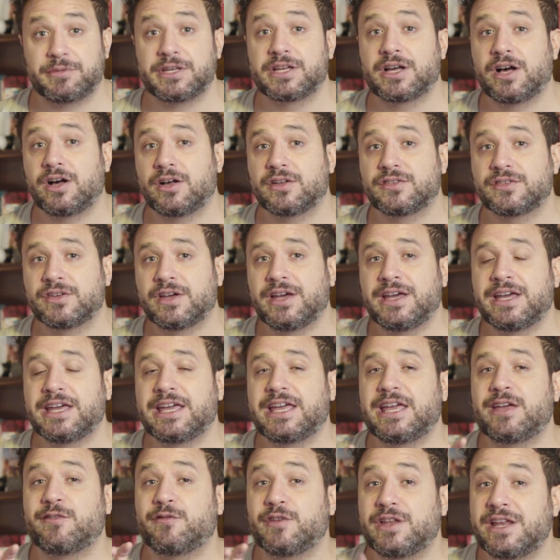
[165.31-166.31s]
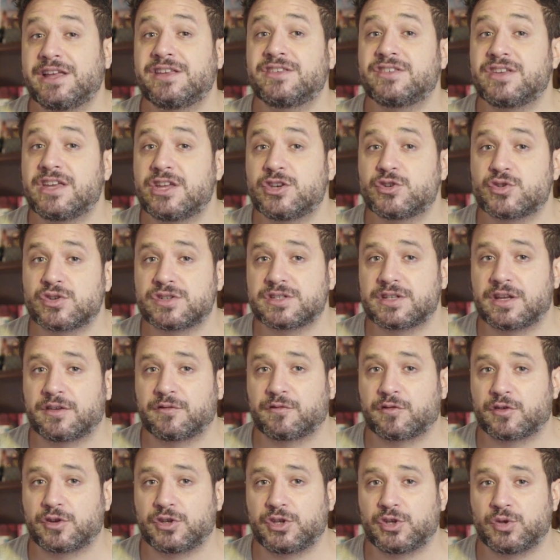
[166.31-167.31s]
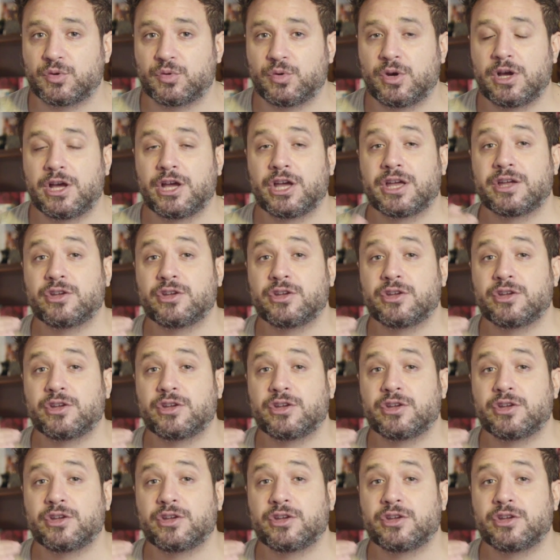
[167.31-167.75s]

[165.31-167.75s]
because if it is interesting for you,